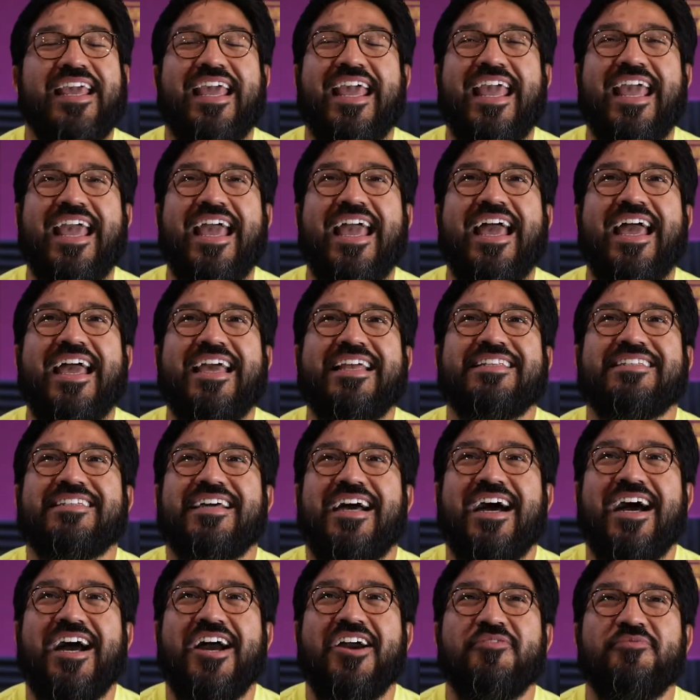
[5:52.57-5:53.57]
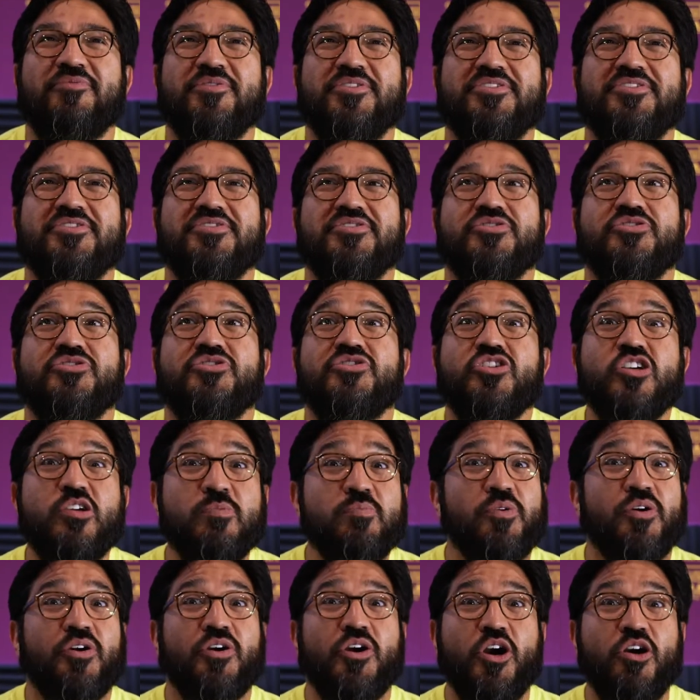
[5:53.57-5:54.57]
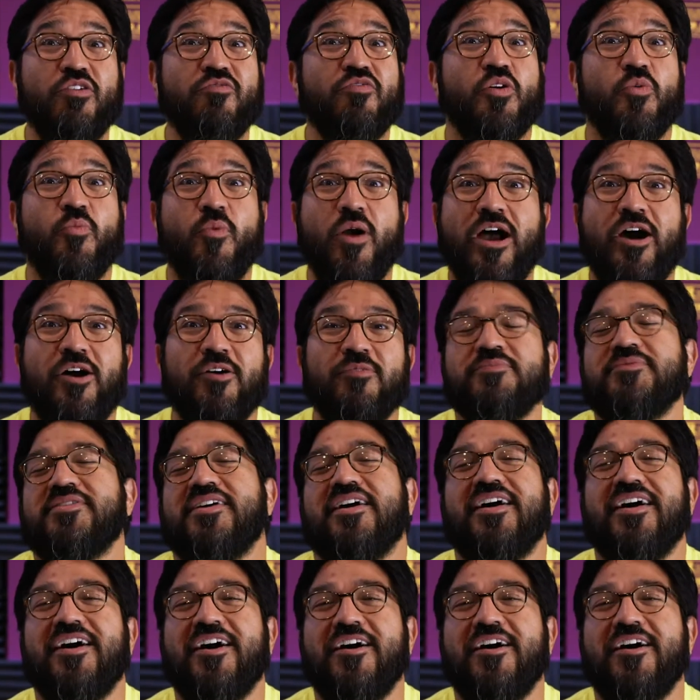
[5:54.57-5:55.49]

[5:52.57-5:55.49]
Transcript: And I was super overwhelmed